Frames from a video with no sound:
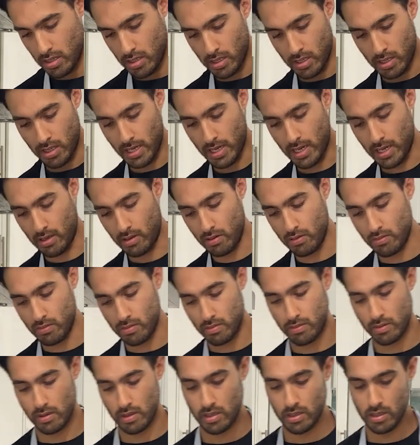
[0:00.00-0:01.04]
And now what
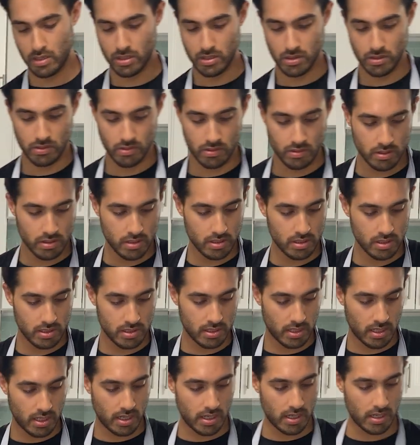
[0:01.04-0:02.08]
we're gonna do
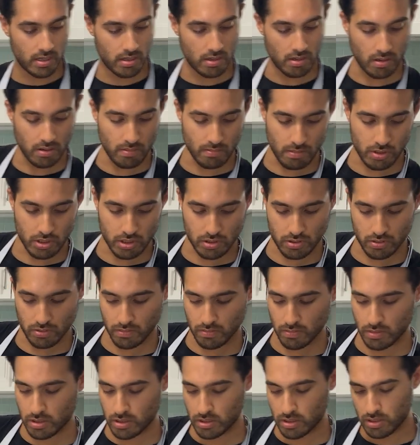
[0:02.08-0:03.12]
is add our
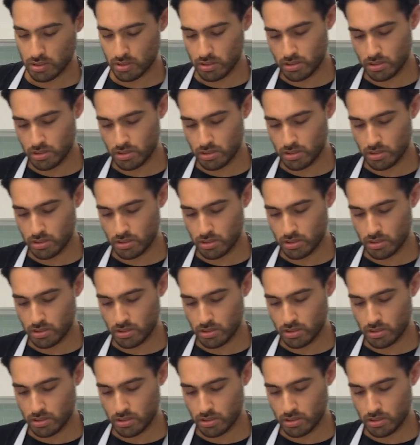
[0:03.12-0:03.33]
mushrooms.